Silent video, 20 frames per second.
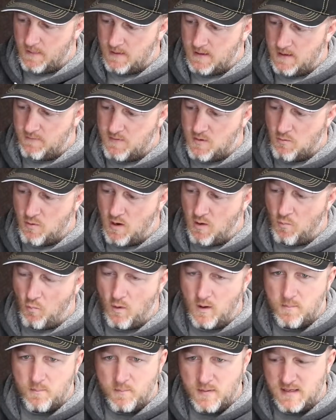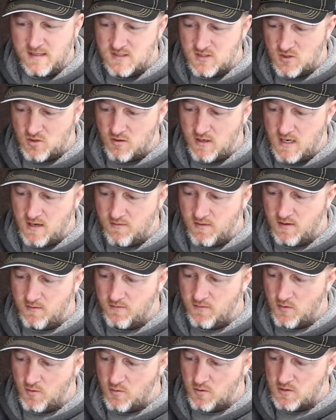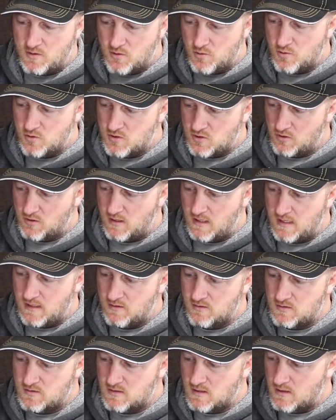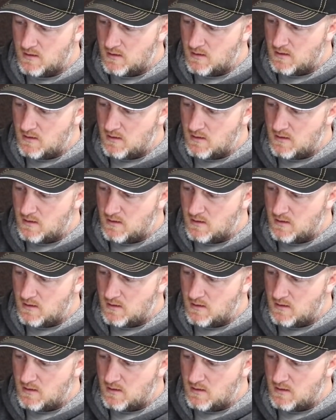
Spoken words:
If you want one big screen of info, 2 screens,